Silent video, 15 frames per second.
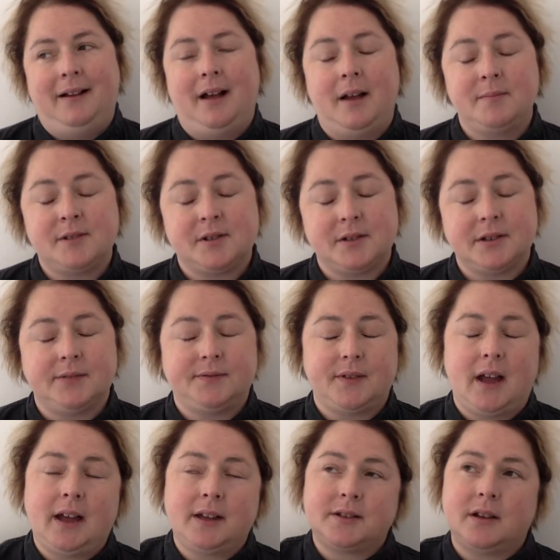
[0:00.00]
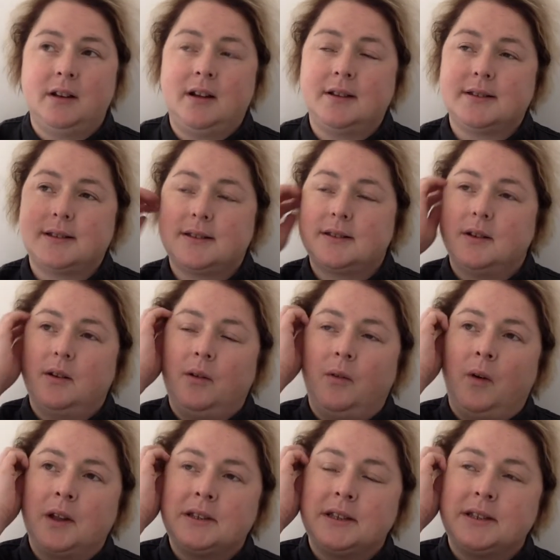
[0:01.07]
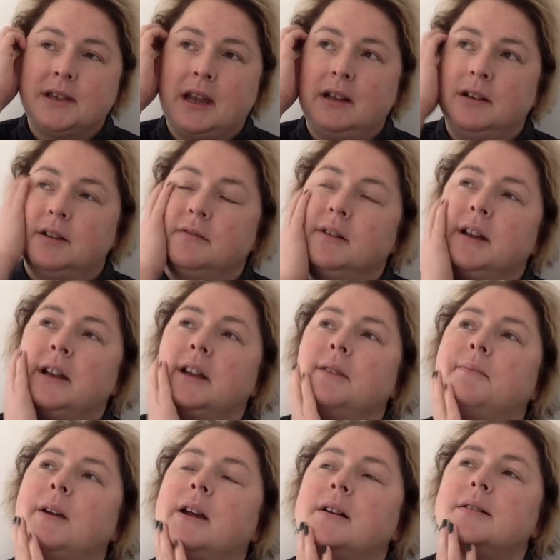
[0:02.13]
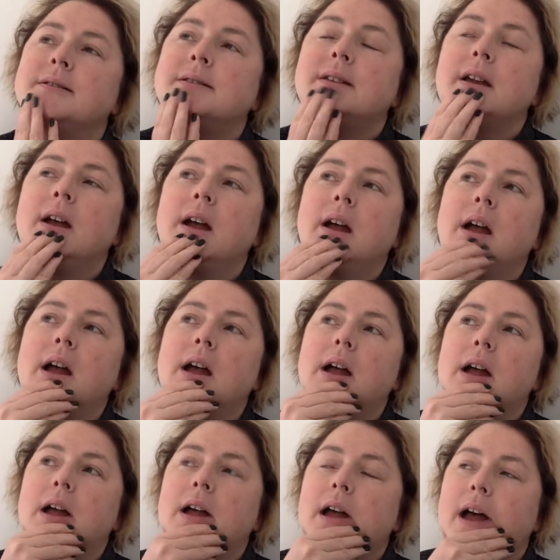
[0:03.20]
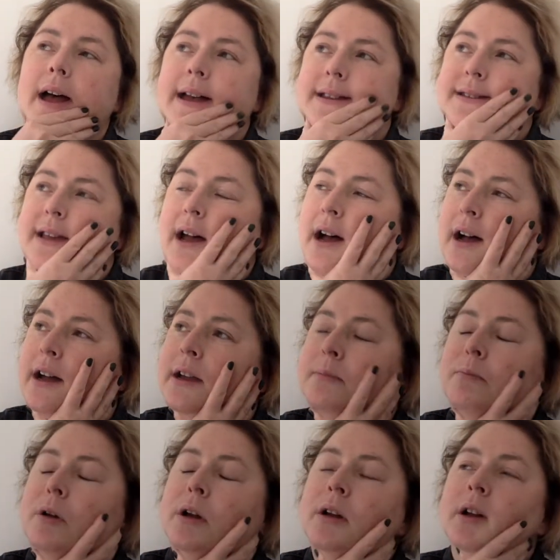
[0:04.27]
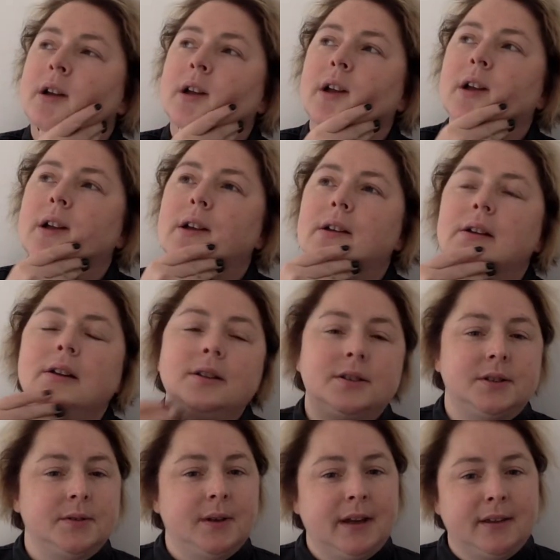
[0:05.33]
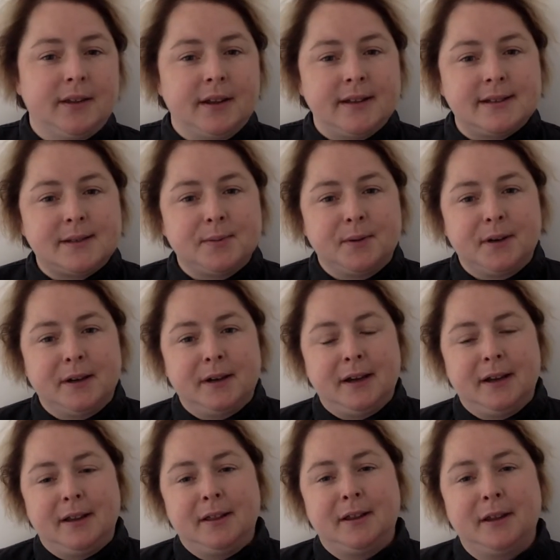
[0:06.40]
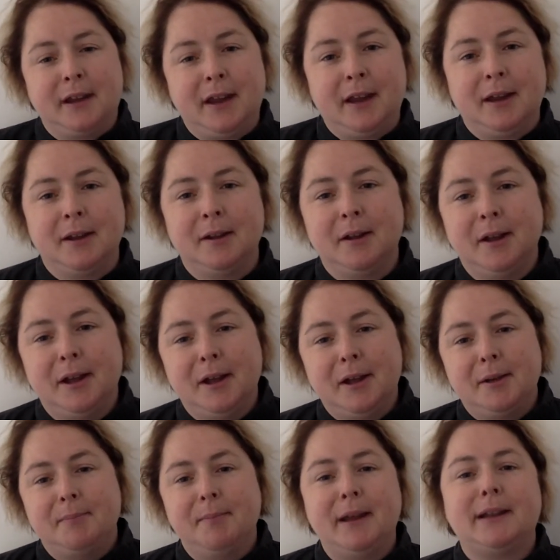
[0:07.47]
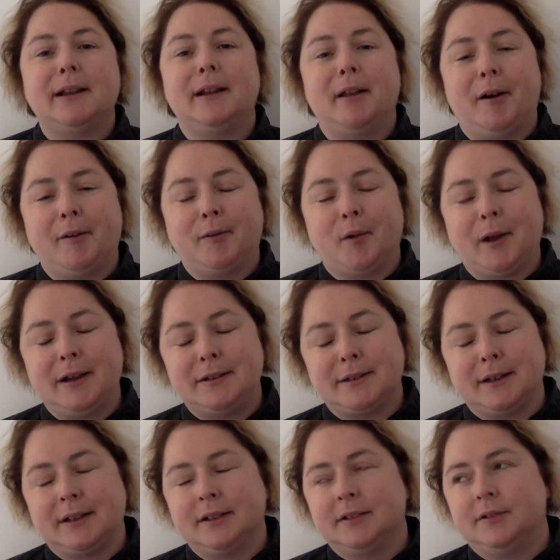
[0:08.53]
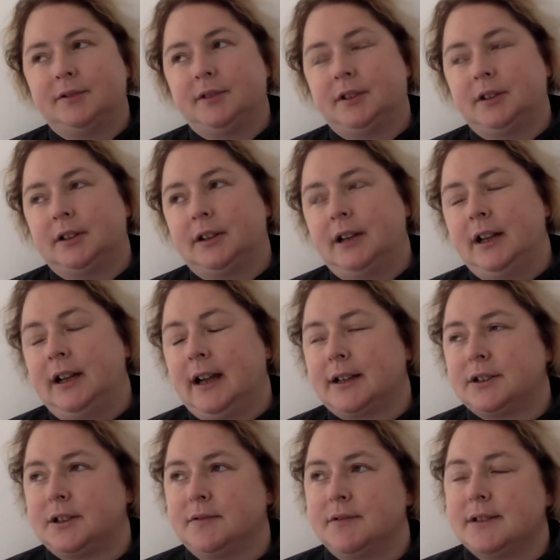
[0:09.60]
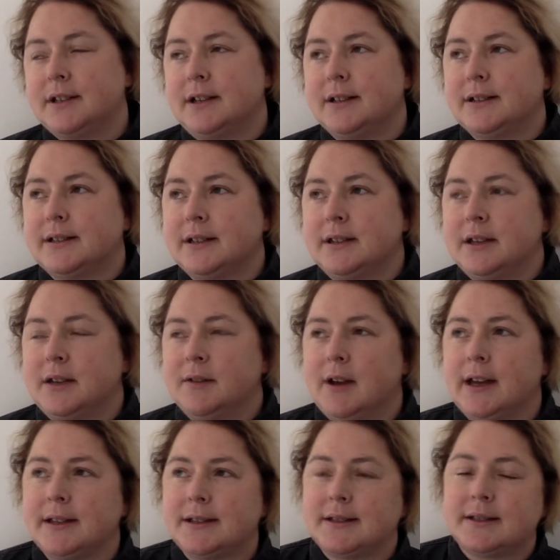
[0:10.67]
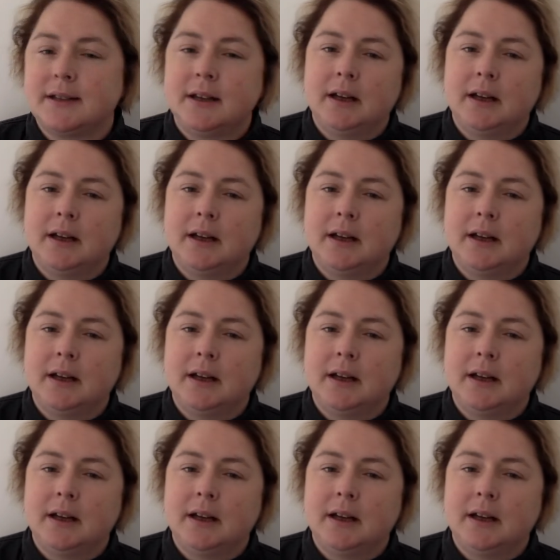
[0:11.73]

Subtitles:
I'm sort of at a loss what to tell you, really, because as I'm doing this, we're in the middle of waiting for election results in the US.